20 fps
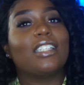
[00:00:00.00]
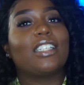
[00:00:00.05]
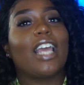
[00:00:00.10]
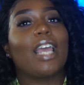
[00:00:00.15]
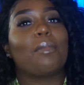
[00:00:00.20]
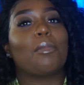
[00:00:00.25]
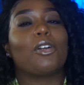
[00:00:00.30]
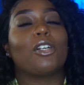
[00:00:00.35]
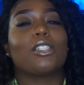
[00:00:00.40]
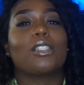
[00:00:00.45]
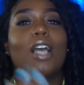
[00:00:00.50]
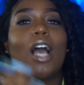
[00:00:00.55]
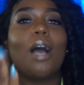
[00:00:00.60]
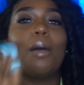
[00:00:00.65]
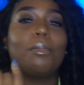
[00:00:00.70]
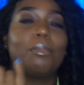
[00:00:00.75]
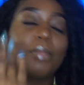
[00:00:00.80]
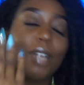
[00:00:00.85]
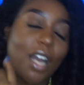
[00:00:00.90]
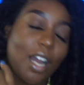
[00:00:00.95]
shamers,
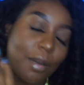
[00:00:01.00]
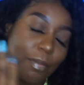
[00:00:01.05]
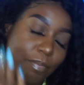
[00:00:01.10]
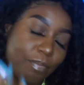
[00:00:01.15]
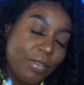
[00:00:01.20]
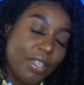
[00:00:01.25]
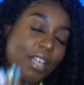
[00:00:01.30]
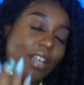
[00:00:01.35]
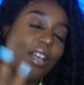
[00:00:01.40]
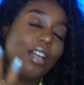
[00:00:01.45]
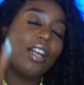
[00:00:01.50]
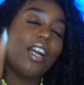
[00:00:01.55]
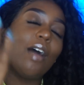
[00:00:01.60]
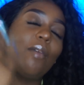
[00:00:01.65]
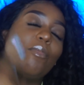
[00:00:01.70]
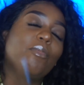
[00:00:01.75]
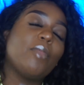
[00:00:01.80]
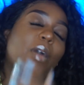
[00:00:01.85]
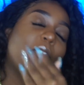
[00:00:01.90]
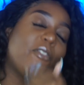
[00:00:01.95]
come
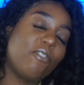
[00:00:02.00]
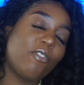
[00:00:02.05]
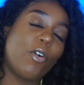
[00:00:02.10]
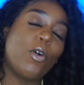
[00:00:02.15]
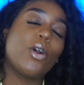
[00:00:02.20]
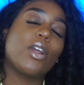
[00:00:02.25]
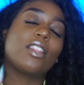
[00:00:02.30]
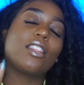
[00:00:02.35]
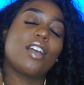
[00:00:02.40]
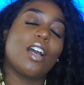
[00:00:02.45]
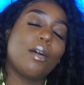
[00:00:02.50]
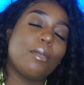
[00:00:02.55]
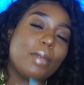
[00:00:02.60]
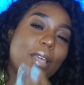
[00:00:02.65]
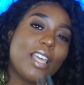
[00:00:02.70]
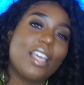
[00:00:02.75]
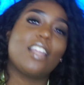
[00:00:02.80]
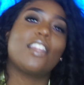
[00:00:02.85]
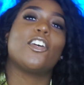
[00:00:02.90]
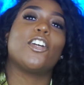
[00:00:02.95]
forth, come
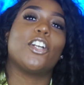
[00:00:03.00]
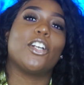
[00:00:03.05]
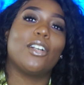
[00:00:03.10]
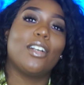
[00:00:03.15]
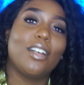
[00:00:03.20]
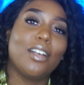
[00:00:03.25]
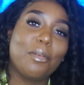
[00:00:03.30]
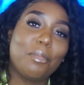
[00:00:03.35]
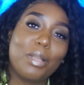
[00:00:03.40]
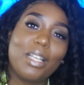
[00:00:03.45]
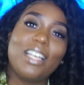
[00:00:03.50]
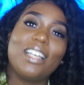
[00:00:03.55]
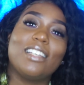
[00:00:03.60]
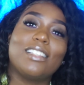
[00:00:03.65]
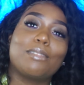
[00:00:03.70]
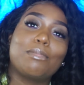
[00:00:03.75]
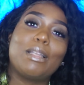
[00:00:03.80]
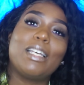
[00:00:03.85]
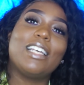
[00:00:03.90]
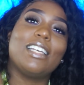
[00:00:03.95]
hither,
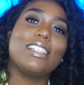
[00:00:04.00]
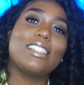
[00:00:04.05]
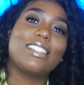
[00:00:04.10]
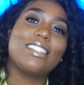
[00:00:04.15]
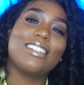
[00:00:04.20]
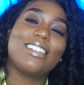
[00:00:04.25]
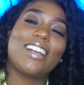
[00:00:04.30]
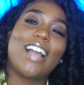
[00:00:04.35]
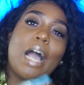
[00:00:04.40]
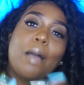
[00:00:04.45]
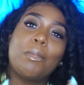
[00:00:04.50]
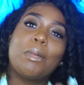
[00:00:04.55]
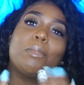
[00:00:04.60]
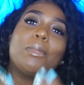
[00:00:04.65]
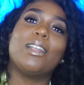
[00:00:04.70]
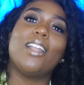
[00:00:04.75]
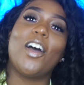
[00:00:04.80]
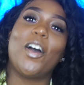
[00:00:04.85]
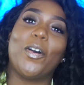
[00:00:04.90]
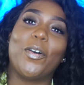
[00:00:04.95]
please, comment
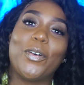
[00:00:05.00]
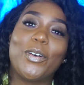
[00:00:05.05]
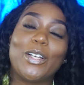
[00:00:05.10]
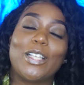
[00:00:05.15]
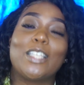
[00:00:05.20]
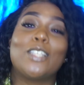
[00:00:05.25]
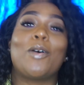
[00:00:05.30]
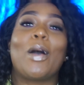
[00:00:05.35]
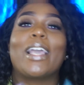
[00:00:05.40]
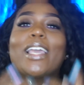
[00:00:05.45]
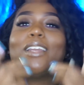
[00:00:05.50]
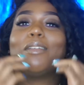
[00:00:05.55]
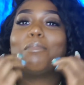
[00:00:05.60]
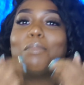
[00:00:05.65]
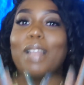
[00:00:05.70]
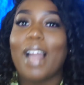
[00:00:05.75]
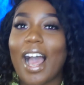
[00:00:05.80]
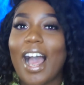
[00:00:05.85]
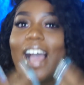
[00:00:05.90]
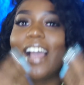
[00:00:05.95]
below so I can
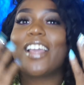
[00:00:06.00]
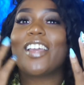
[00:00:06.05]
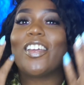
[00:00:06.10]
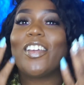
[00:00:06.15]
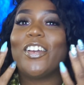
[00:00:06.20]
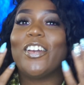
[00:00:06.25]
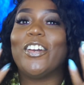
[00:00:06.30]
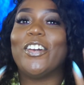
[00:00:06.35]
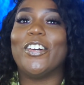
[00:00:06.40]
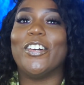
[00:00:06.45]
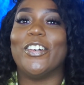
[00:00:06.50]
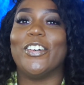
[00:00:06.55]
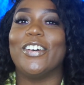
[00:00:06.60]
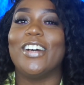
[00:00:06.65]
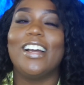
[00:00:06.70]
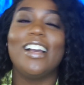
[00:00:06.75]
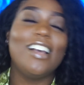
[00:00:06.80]
block you.